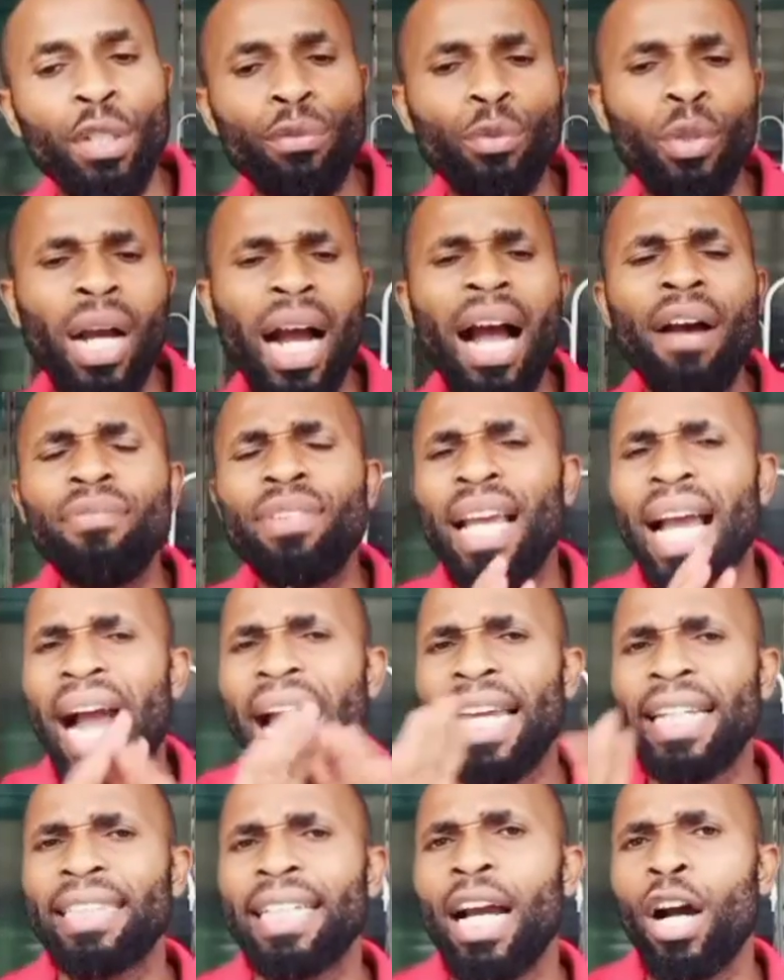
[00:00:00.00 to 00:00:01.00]
If you have the
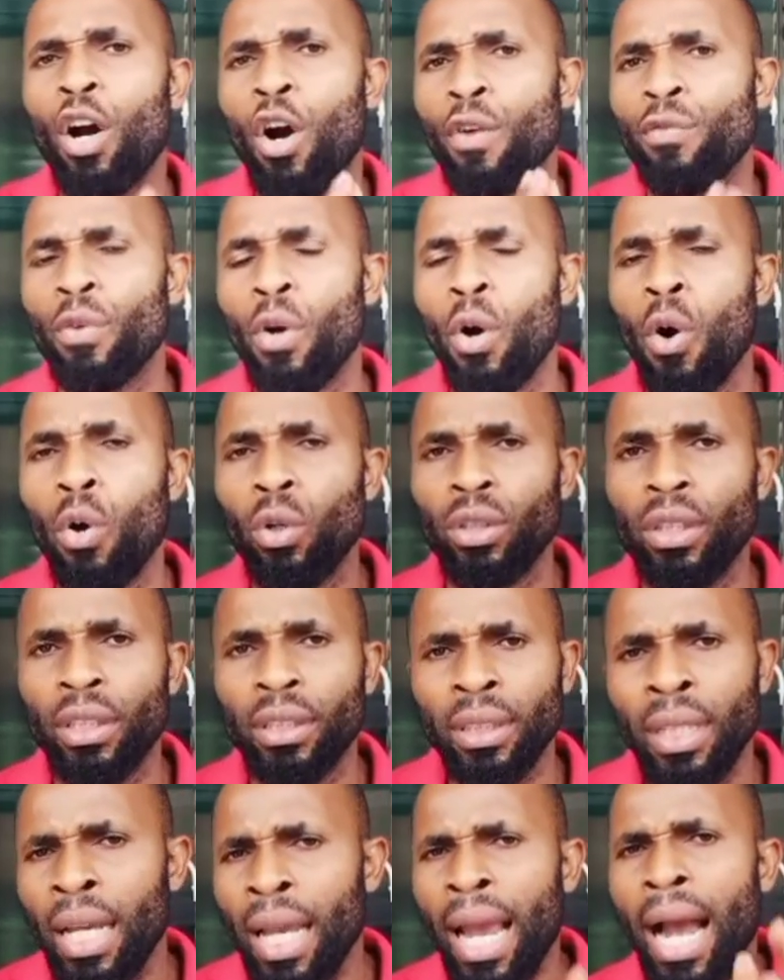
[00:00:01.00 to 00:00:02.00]
idea of all
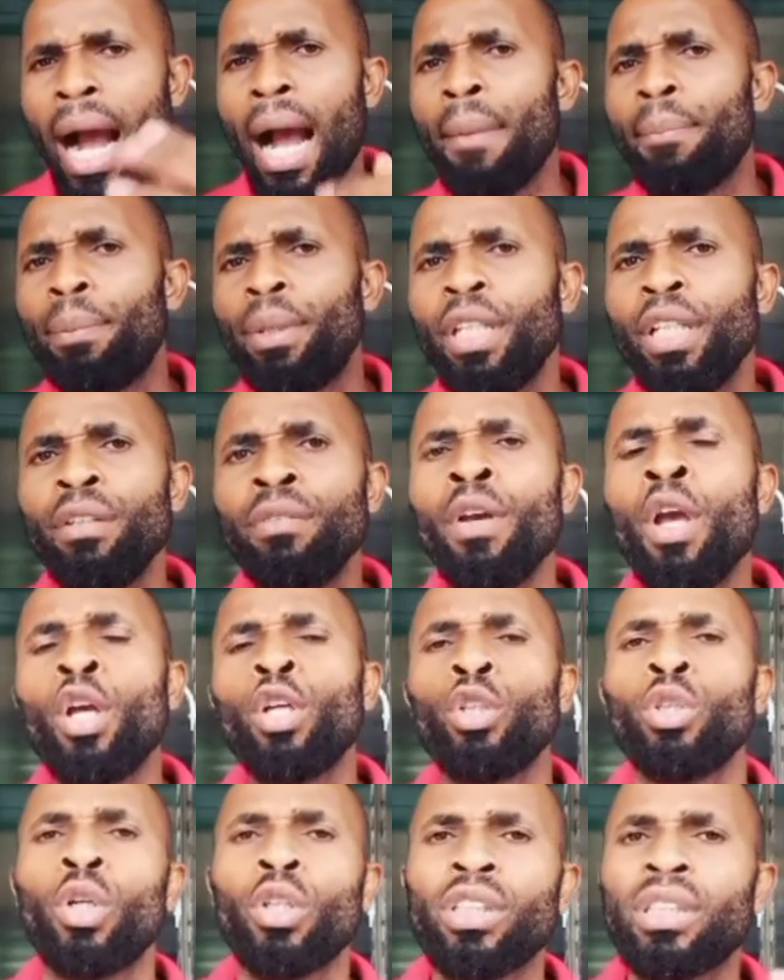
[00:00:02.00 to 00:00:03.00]
this, I
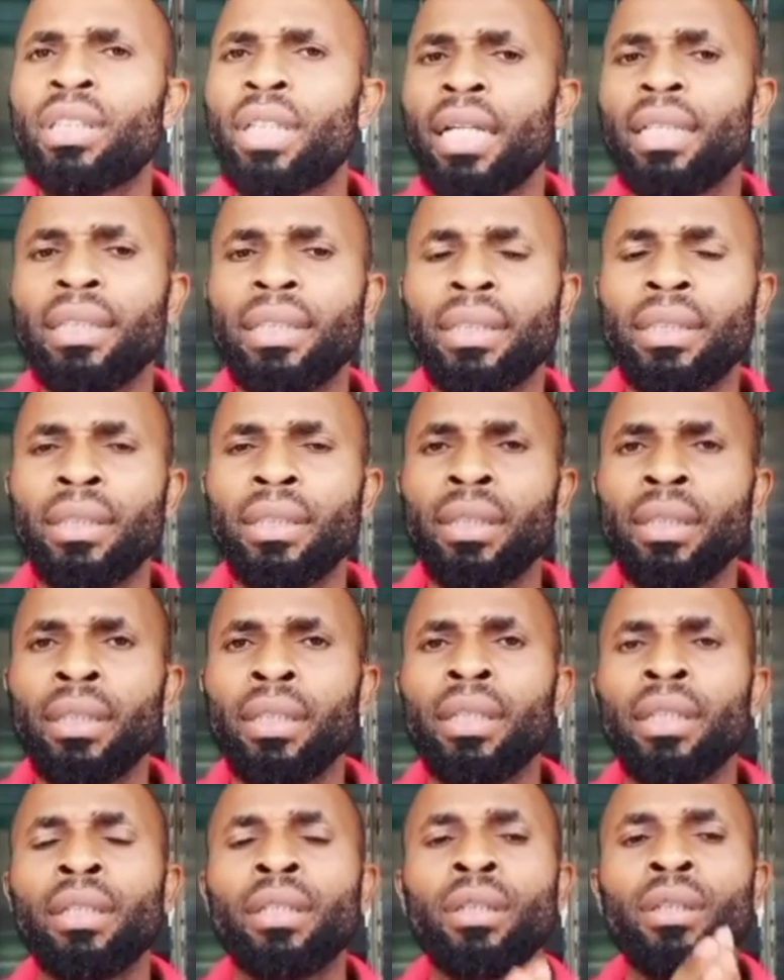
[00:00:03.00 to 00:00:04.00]
believe your
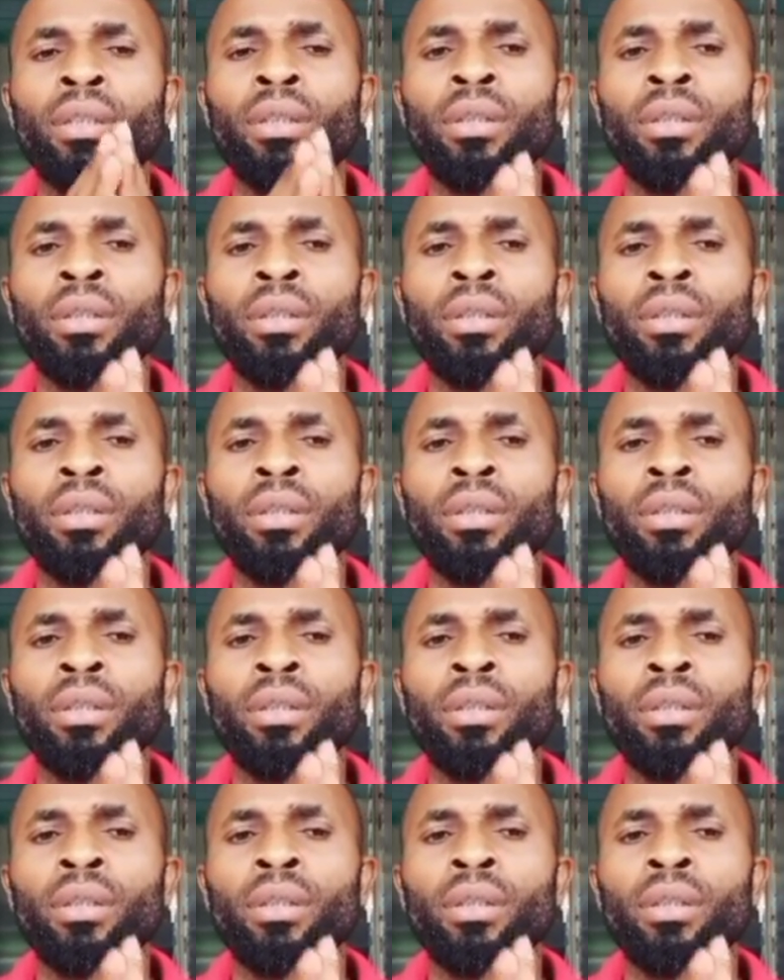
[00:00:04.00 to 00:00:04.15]
test